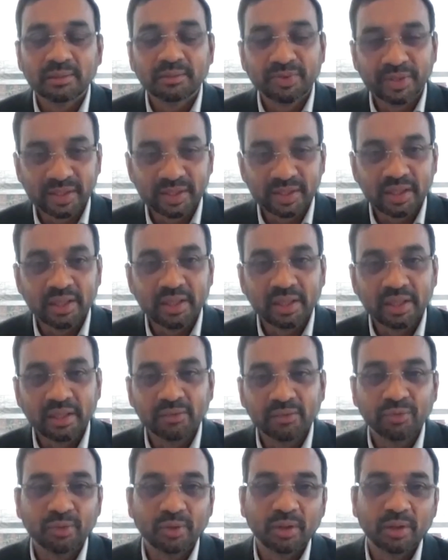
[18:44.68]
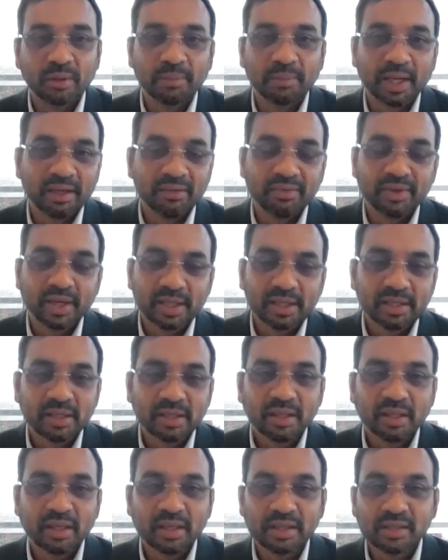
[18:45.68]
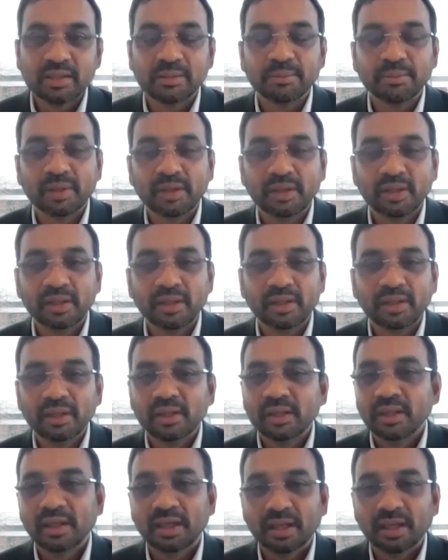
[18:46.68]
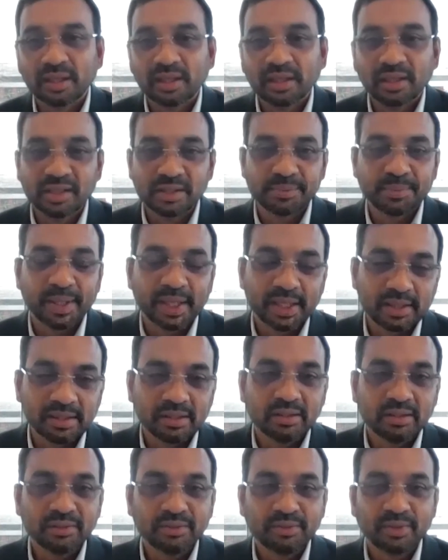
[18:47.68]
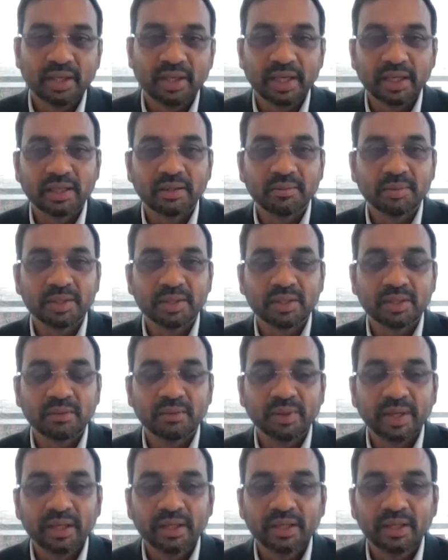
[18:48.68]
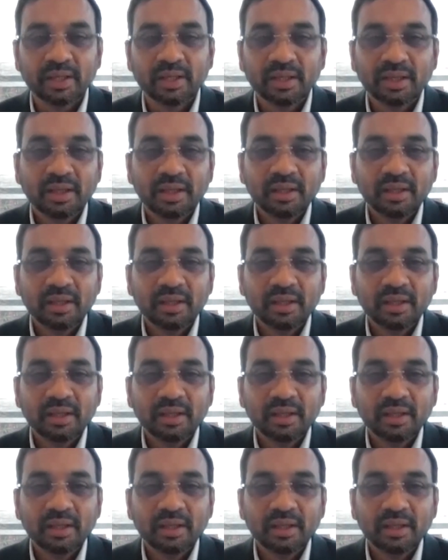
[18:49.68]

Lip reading: facility for manufacturing, assembly, and dispatch of light commercial vehicle.